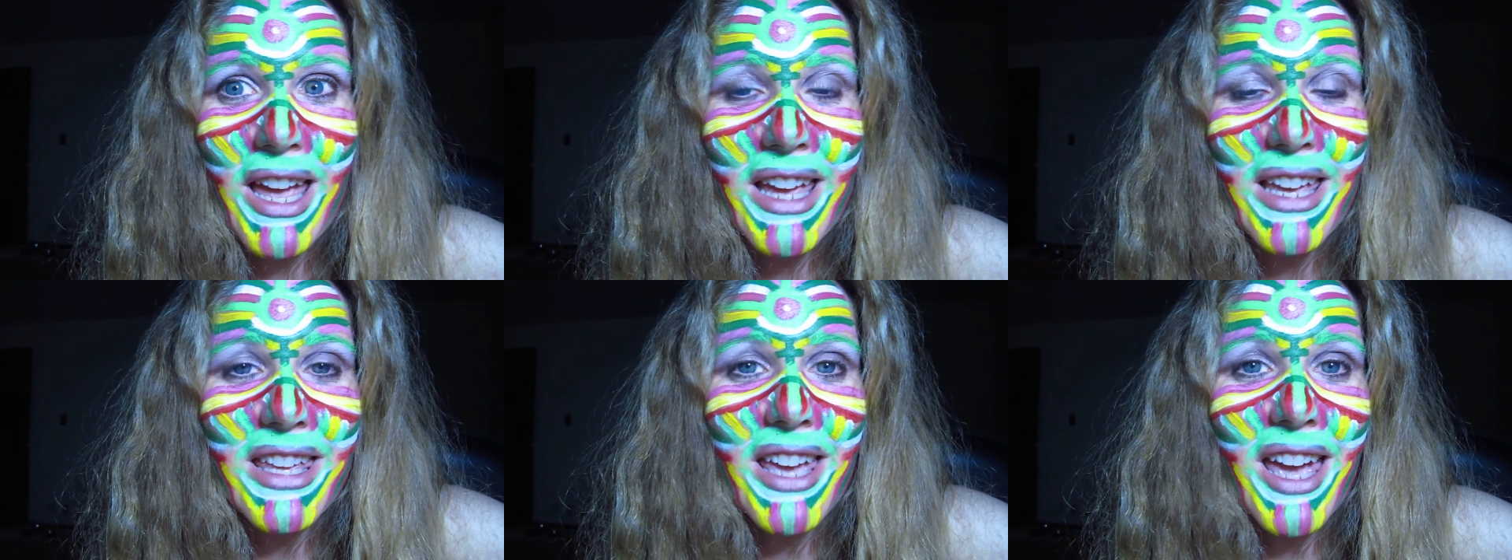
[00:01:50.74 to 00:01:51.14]

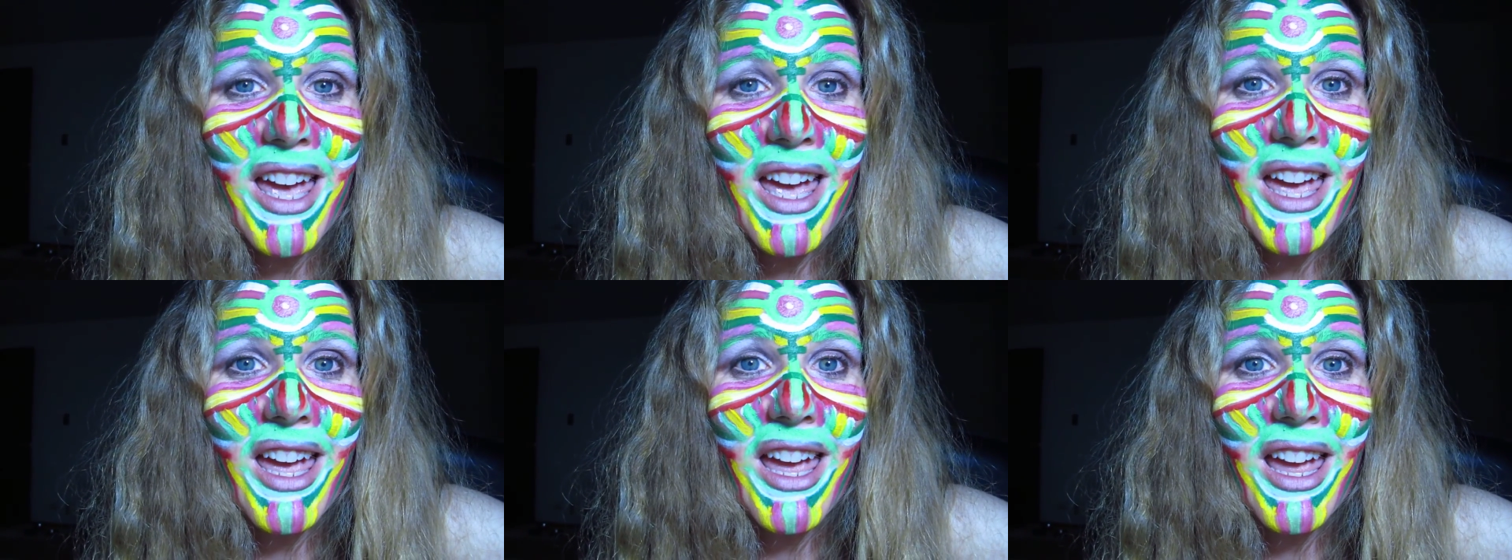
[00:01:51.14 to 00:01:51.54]

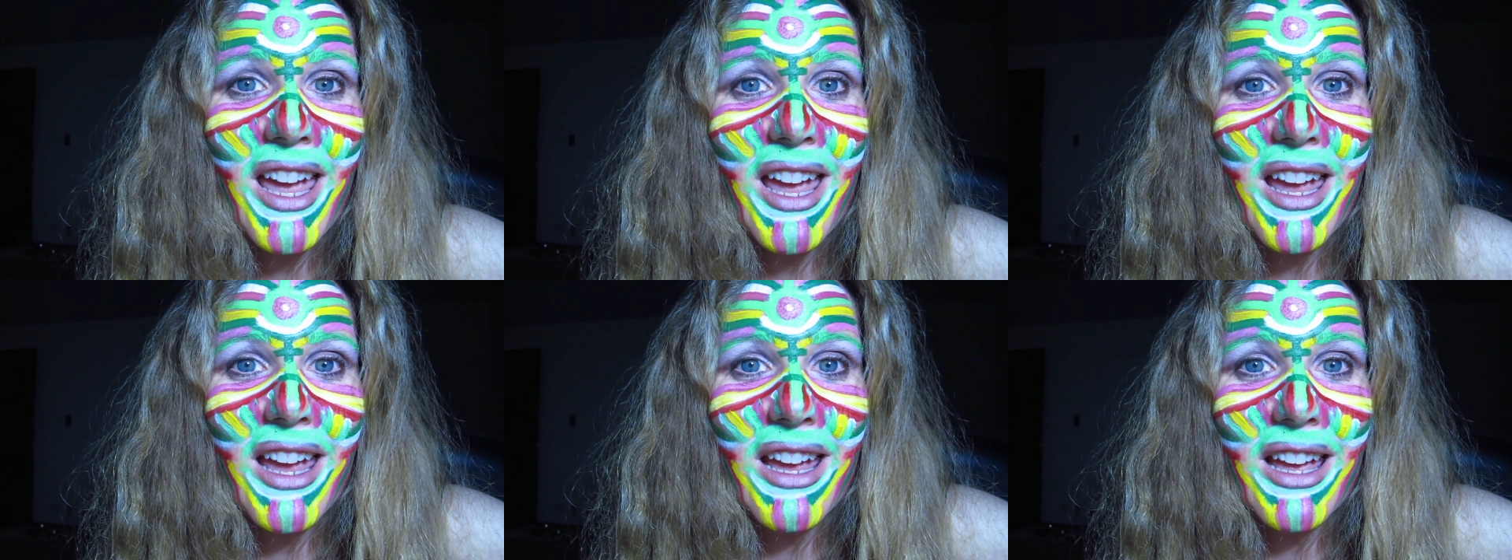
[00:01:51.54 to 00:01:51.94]

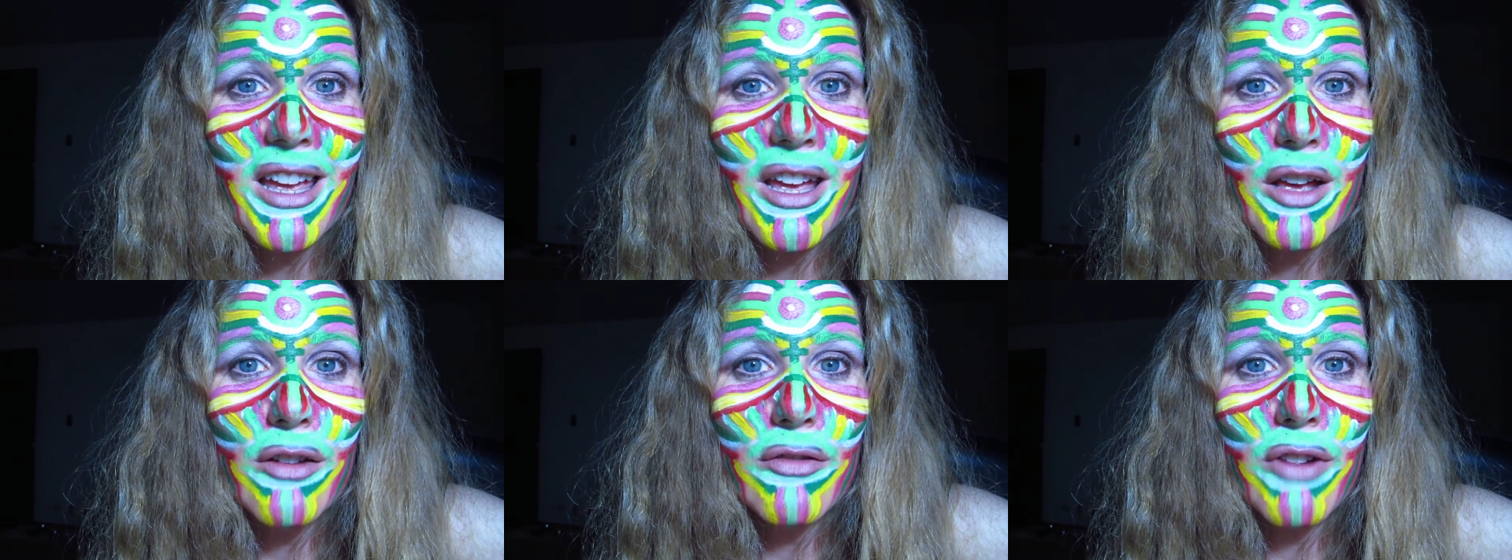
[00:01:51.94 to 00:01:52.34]
Yay!
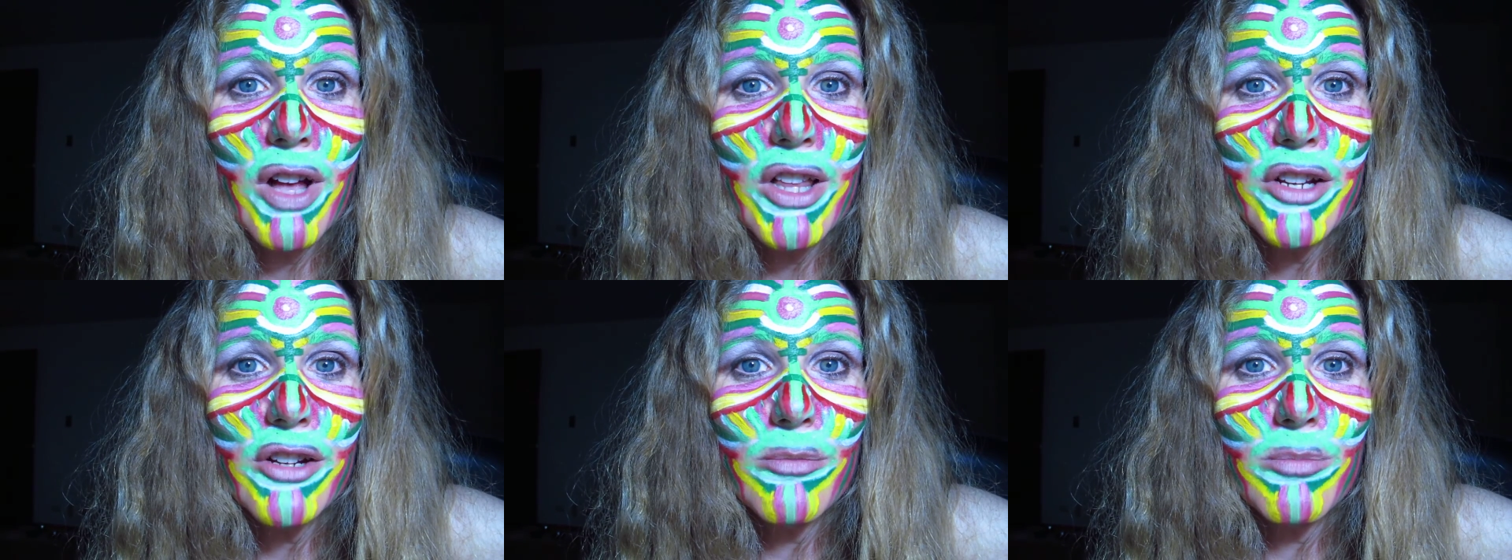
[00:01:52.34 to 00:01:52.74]
Follow
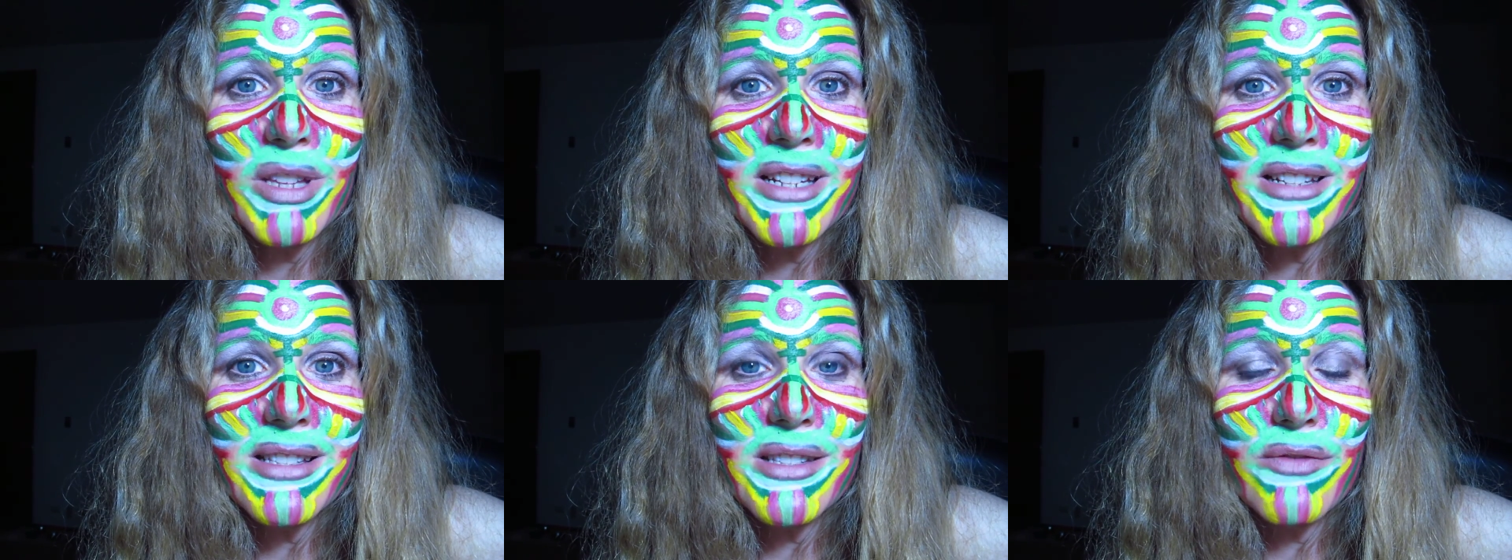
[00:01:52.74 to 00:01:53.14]
your
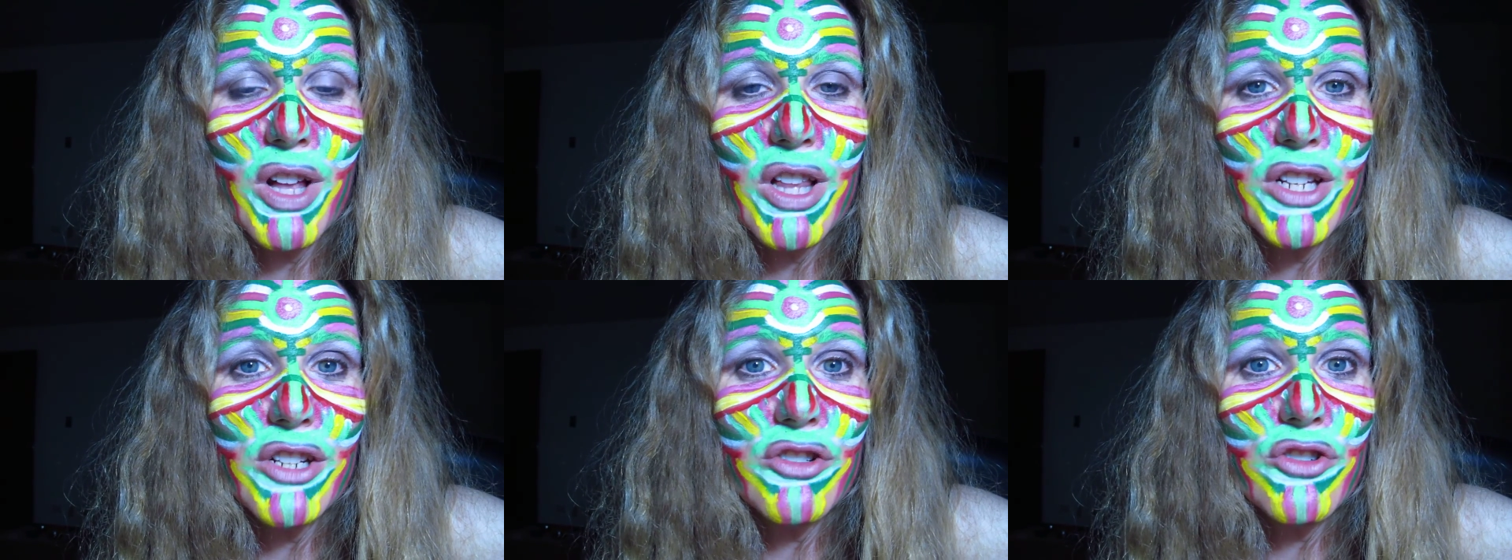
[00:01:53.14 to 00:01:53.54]
bliss,
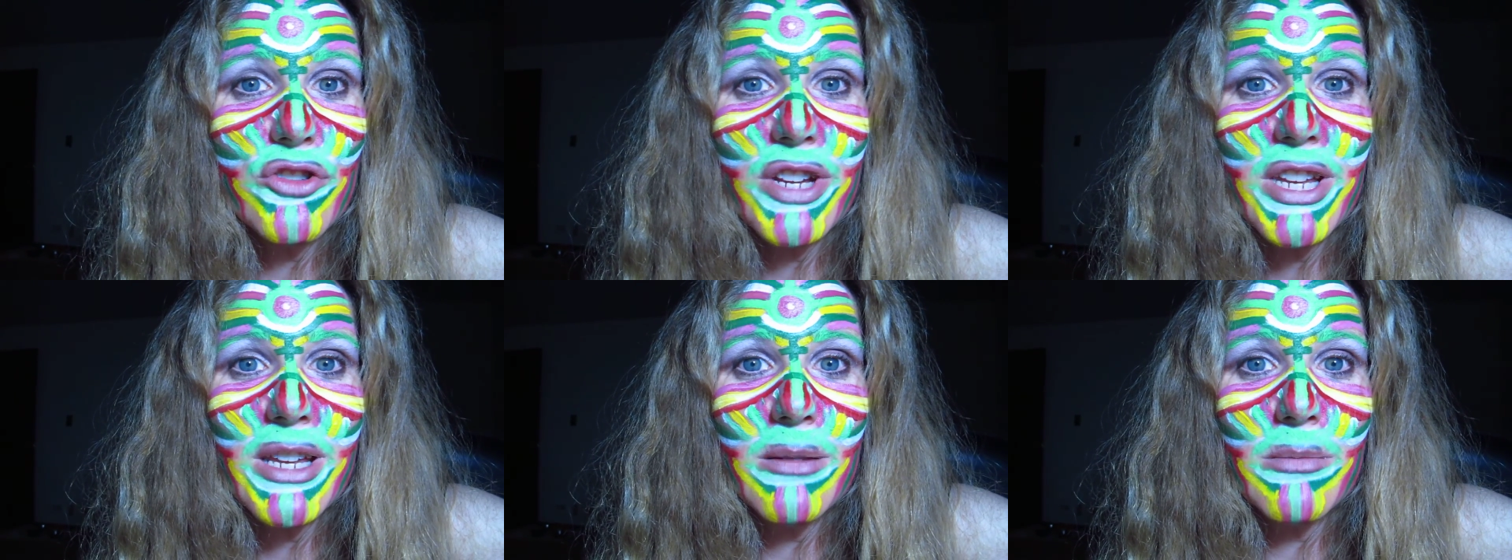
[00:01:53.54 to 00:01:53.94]
follow your
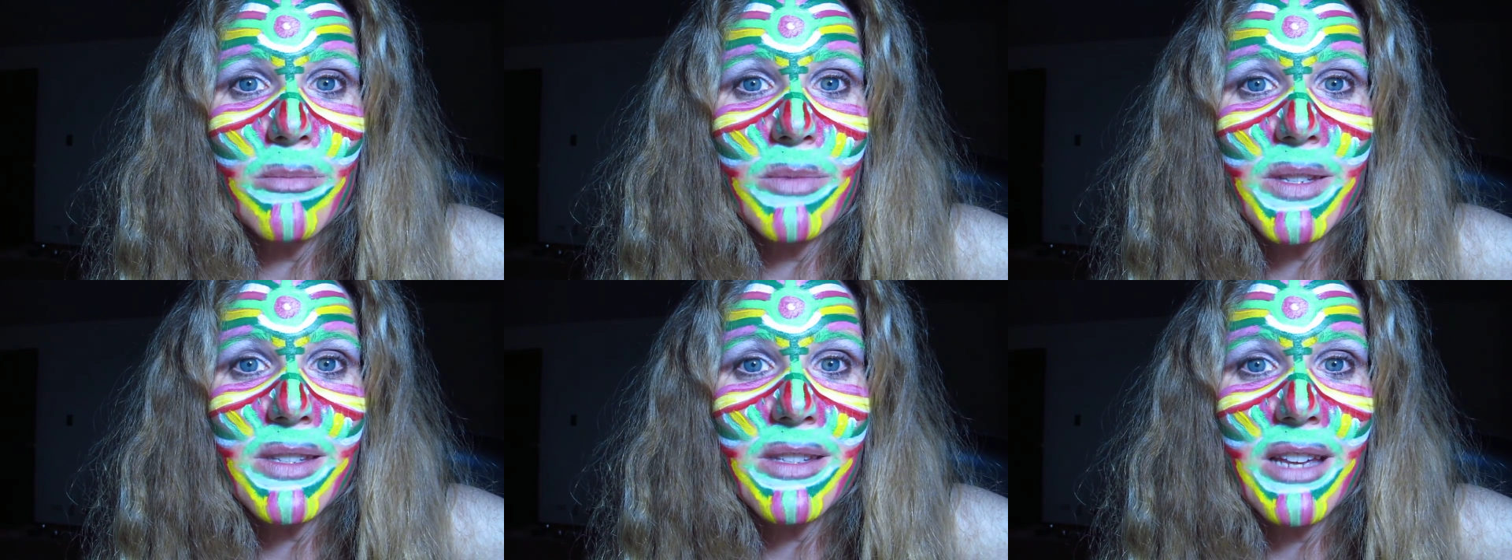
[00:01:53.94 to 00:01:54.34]

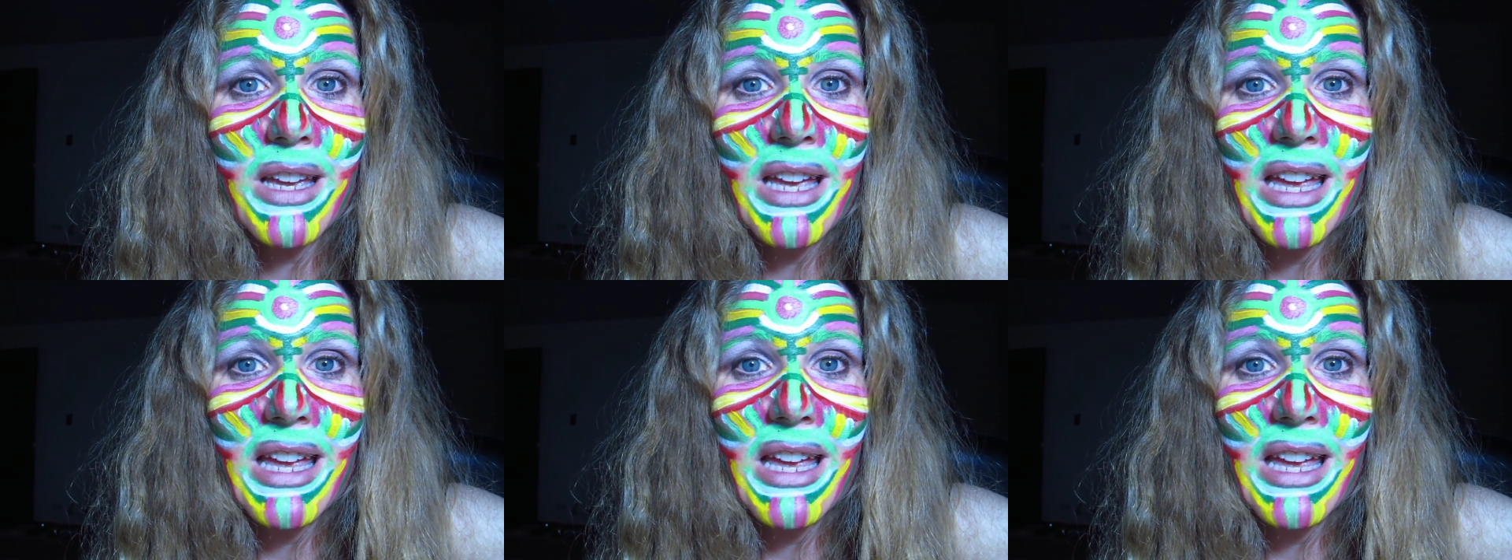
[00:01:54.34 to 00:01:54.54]
dreams.